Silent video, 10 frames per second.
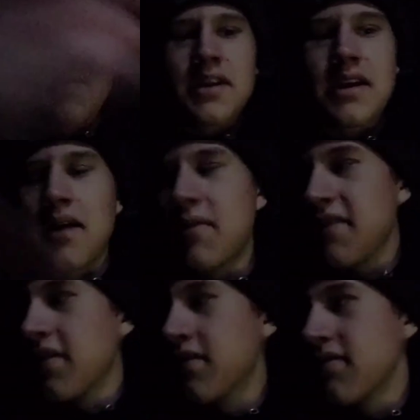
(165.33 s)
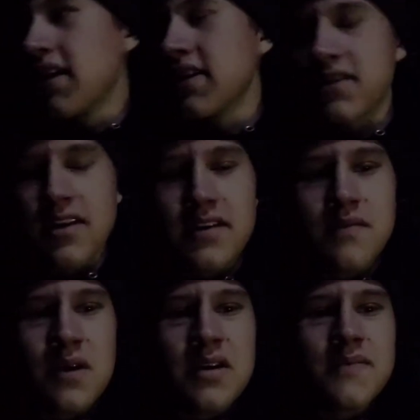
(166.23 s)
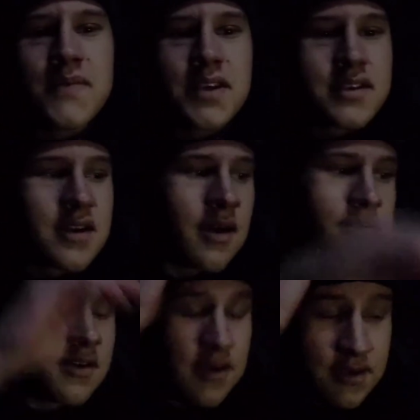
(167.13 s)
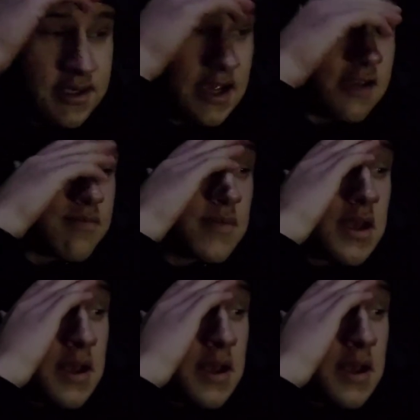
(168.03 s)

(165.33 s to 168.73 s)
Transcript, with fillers: I mean, I got my phone flashlight, but it's not really the same.